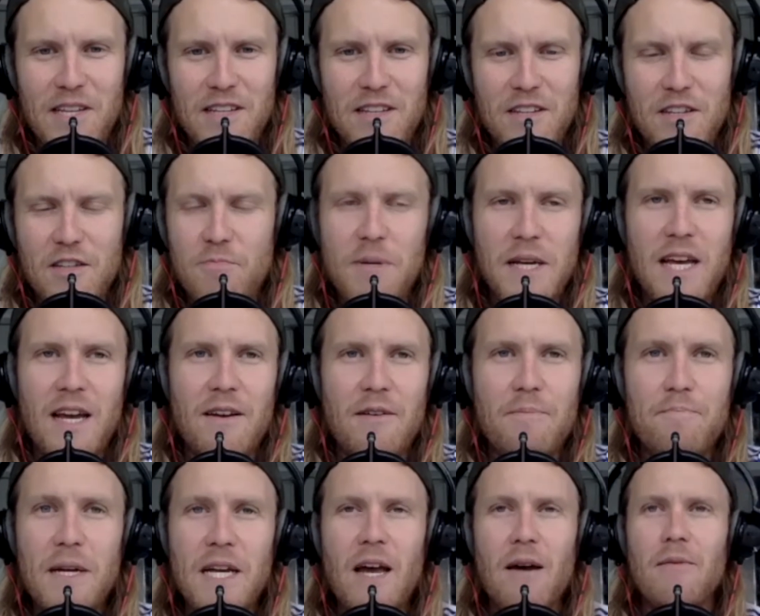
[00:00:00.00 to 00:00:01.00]
You're
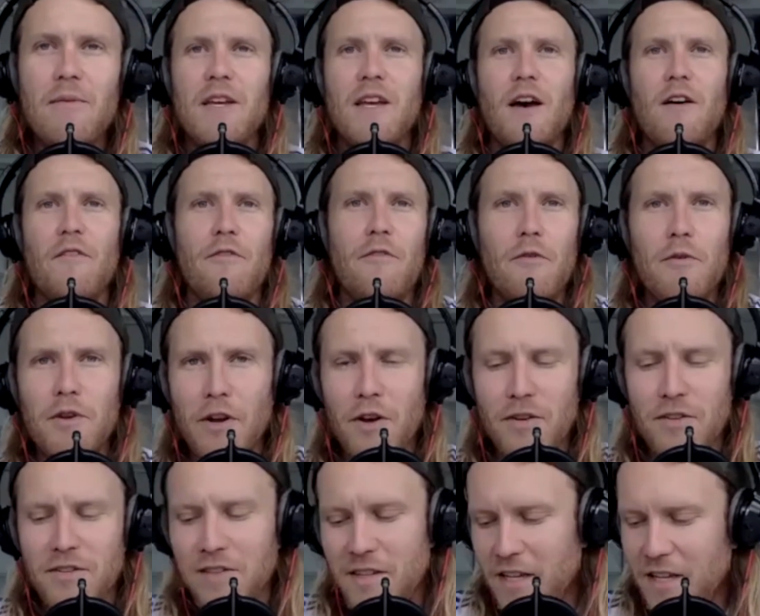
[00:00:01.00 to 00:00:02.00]
just becoming comfortable in your
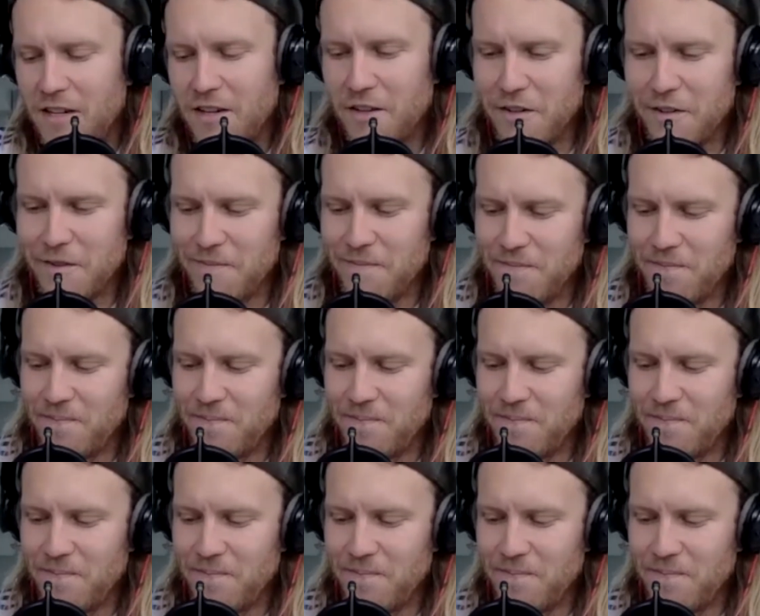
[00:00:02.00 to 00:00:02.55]
own skin, dude.